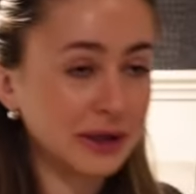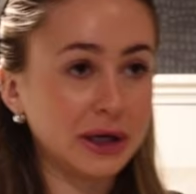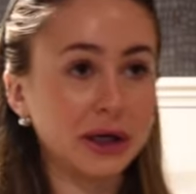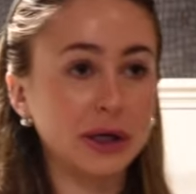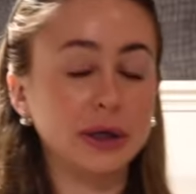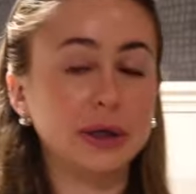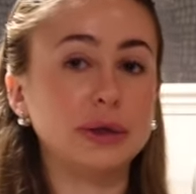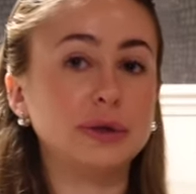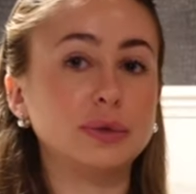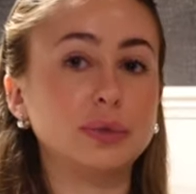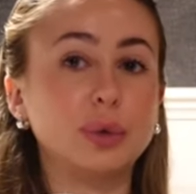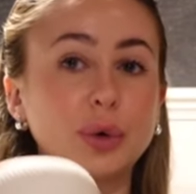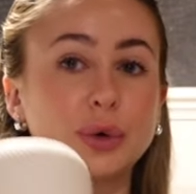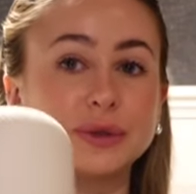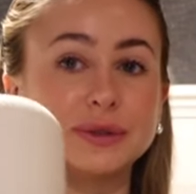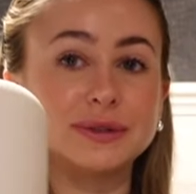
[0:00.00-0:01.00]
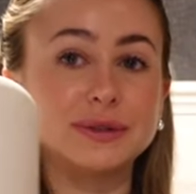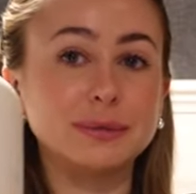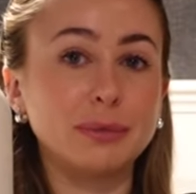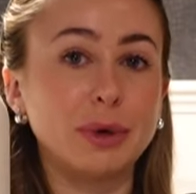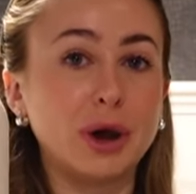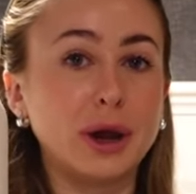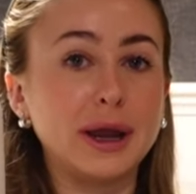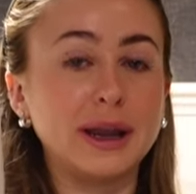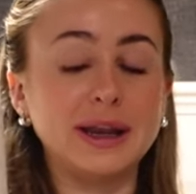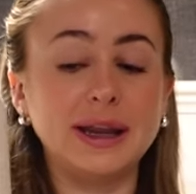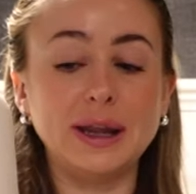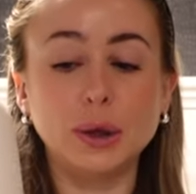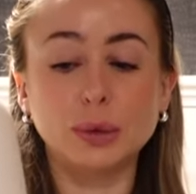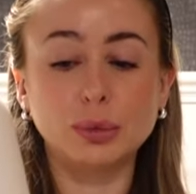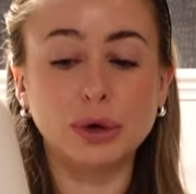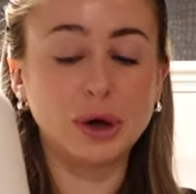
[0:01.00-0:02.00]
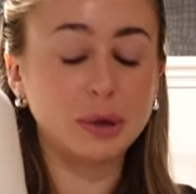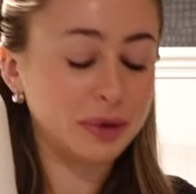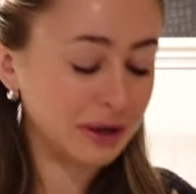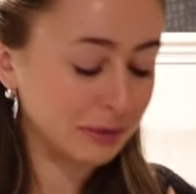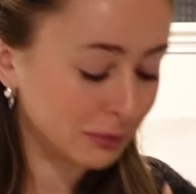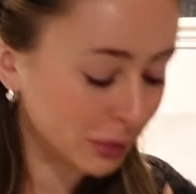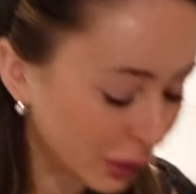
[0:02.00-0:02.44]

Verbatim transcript: include was my Neom Wellbeing